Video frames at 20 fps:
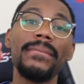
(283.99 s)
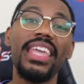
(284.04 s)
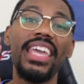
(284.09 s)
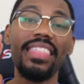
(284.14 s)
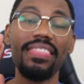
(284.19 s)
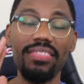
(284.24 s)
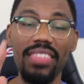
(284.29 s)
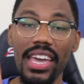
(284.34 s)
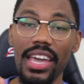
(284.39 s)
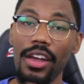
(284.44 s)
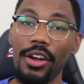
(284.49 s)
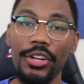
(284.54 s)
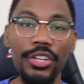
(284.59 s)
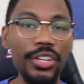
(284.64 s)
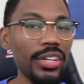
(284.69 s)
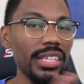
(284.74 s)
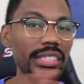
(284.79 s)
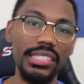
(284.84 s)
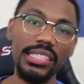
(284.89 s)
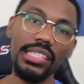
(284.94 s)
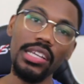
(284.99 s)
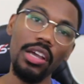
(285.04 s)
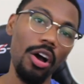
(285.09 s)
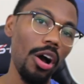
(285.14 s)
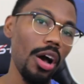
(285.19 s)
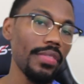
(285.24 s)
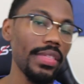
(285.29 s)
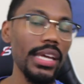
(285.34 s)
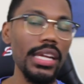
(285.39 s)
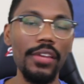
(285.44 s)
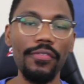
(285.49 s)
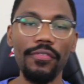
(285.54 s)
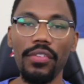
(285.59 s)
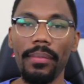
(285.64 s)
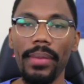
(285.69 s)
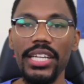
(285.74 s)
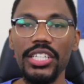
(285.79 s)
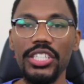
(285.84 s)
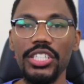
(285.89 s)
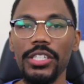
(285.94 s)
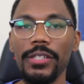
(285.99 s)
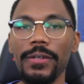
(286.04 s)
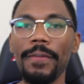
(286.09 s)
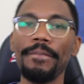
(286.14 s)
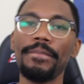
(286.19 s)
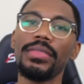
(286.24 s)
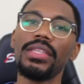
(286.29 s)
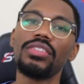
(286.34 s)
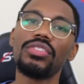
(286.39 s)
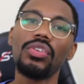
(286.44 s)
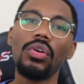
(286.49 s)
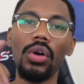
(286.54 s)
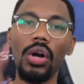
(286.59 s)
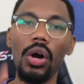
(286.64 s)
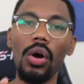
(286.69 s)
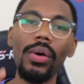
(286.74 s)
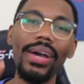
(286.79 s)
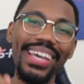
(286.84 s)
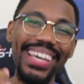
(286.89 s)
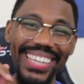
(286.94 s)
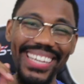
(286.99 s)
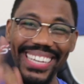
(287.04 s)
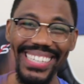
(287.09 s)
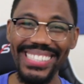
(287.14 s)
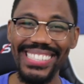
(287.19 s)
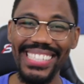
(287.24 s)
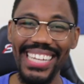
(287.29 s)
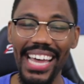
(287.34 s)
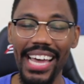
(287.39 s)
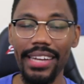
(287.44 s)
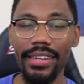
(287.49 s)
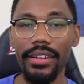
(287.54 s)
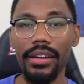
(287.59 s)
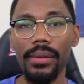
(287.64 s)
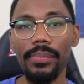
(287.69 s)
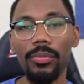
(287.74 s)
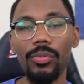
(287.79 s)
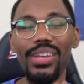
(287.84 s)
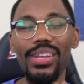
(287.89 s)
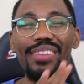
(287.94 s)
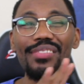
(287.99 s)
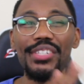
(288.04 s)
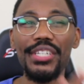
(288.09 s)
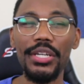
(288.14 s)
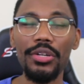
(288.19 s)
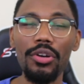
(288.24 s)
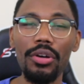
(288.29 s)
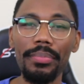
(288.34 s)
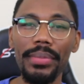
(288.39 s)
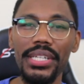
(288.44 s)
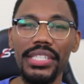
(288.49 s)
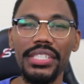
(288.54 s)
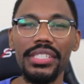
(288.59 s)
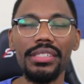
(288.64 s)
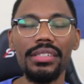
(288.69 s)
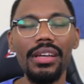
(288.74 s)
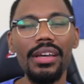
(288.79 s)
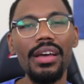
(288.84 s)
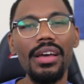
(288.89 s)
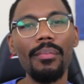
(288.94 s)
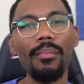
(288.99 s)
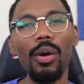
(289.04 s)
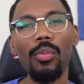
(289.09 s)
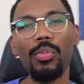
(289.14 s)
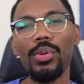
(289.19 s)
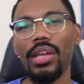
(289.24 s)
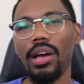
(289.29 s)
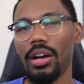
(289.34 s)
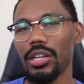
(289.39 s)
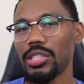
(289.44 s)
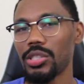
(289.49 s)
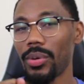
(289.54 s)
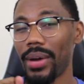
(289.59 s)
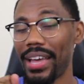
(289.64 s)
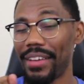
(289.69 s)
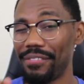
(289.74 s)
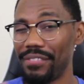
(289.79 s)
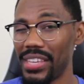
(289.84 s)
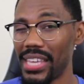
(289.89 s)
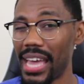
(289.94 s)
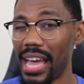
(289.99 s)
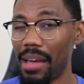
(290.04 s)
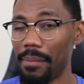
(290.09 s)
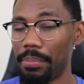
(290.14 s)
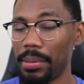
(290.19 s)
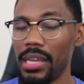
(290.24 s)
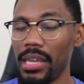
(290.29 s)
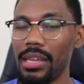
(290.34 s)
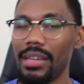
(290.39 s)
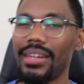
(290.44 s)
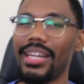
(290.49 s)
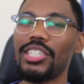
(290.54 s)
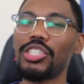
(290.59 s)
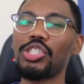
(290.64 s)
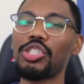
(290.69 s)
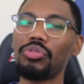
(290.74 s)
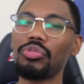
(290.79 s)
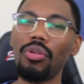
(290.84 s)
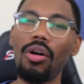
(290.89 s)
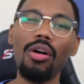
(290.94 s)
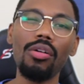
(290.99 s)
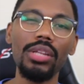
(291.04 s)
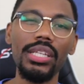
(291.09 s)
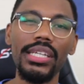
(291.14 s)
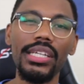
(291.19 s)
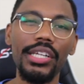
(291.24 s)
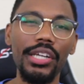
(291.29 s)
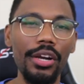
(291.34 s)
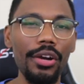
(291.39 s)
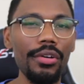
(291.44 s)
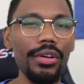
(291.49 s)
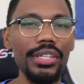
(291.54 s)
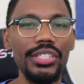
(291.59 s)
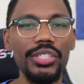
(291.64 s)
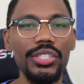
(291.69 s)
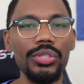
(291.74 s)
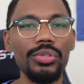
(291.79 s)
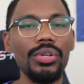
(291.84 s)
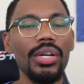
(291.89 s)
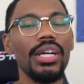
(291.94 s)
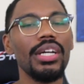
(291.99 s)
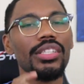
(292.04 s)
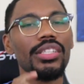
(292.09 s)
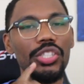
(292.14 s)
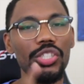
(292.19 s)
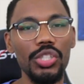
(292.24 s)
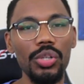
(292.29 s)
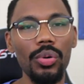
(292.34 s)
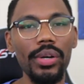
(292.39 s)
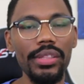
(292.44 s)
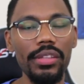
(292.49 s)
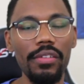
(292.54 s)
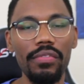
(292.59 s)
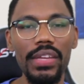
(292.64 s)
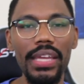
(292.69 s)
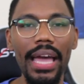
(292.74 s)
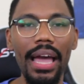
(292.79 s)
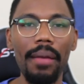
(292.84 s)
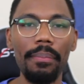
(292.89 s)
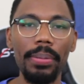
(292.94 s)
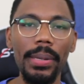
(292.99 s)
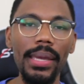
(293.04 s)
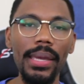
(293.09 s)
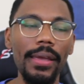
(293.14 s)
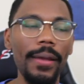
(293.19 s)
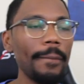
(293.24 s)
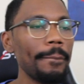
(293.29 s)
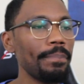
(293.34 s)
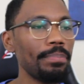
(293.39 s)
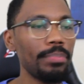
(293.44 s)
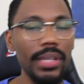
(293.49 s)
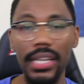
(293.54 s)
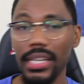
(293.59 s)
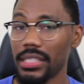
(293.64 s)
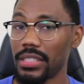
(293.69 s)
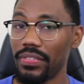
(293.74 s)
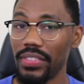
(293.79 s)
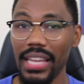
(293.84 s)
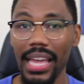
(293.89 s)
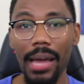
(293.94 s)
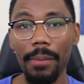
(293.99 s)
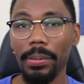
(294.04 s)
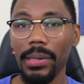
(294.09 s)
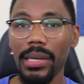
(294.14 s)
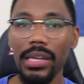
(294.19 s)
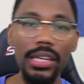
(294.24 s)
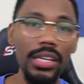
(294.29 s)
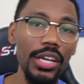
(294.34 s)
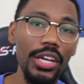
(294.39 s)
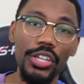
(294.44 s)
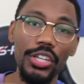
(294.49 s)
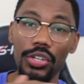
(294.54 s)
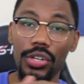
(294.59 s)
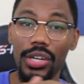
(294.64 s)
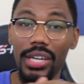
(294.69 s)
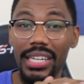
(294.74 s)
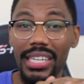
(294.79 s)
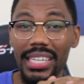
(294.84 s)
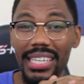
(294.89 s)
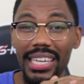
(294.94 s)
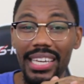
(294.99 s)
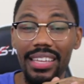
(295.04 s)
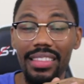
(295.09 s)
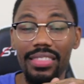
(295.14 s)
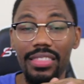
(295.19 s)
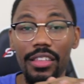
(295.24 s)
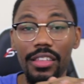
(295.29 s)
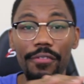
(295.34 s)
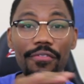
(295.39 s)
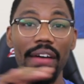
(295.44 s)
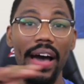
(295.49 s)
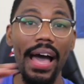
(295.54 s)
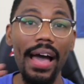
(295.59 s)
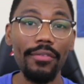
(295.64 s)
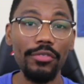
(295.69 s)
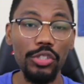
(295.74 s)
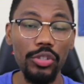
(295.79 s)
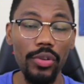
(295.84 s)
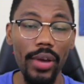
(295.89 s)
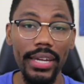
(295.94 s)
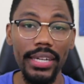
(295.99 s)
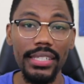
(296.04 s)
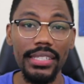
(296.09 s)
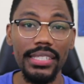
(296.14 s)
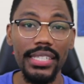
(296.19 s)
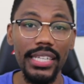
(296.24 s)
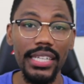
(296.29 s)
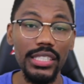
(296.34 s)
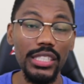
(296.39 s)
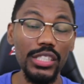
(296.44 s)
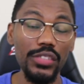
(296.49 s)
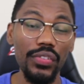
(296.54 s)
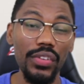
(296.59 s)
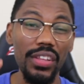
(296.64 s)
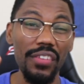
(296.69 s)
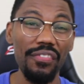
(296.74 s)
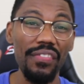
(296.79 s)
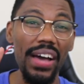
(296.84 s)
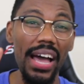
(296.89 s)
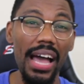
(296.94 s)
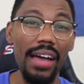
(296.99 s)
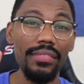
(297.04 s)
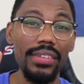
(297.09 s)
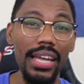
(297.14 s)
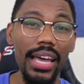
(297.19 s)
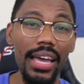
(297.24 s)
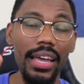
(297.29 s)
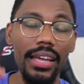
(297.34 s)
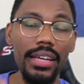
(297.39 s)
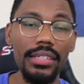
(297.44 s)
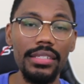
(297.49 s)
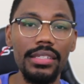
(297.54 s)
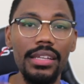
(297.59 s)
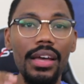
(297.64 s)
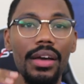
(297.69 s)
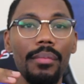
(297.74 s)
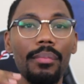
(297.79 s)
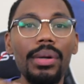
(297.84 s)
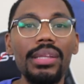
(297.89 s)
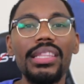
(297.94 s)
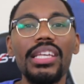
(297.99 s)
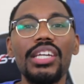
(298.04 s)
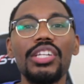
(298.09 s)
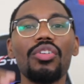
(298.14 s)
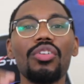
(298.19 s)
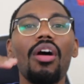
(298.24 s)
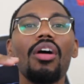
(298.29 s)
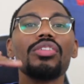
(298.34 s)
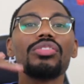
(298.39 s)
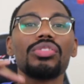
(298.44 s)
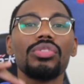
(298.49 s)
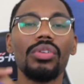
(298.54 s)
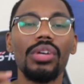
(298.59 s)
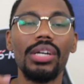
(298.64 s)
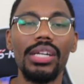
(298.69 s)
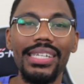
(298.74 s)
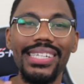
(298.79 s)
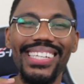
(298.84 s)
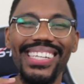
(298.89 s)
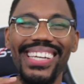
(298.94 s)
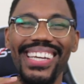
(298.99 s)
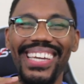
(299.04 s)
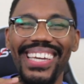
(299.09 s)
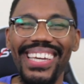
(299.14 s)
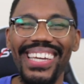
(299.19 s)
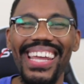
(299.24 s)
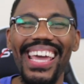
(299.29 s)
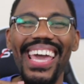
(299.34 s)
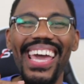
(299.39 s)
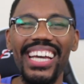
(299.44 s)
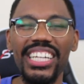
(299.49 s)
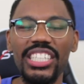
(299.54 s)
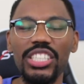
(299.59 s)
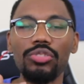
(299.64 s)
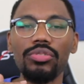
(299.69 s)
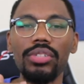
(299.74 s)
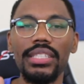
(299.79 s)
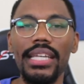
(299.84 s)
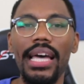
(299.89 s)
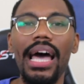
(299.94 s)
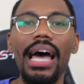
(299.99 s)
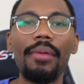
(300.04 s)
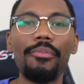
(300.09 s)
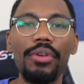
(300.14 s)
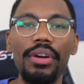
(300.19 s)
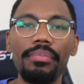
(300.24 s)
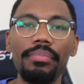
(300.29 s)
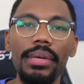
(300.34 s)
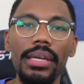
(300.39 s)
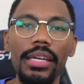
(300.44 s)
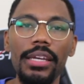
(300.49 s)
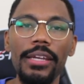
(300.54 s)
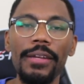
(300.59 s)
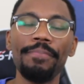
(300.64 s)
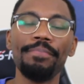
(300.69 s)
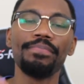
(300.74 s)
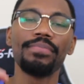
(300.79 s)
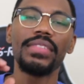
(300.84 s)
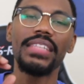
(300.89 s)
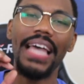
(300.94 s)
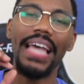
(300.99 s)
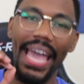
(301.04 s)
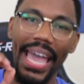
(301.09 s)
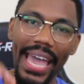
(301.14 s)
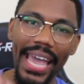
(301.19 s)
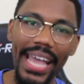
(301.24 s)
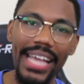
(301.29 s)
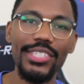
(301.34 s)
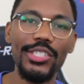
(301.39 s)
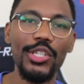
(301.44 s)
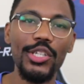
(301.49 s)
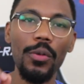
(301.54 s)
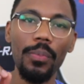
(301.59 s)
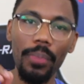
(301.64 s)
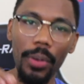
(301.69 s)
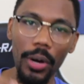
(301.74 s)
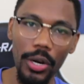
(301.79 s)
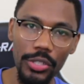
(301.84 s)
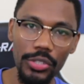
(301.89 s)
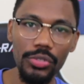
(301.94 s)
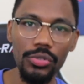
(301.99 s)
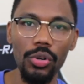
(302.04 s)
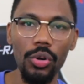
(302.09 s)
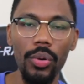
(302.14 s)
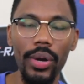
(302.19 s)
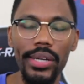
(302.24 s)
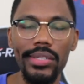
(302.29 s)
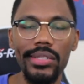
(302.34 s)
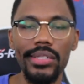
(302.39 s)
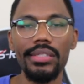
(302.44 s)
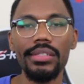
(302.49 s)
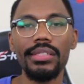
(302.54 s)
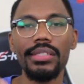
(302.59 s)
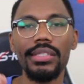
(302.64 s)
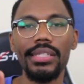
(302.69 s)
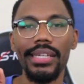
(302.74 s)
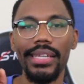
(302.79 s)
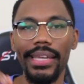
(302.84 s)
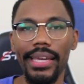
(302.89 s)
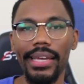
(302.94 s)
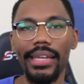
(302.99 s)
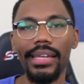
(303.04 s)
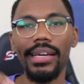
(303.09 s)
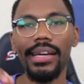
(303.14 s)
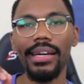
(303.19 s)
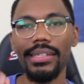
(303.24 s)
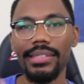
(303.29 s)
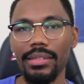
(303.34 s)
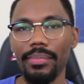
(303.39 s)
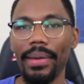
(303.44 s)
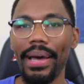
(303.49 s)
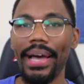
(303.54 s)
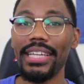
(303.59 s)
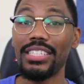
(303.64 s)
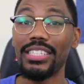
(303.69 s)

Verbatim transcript: In there, you're going to see all that information. So go ahead, get signed up. We have general admission, but we also have V I P. And I strongly encourage you to join the V I P, because V I P, you're going to get the five training sessions for the five days. but then you're also going to get extra time with me to ask your personal questions, to get customized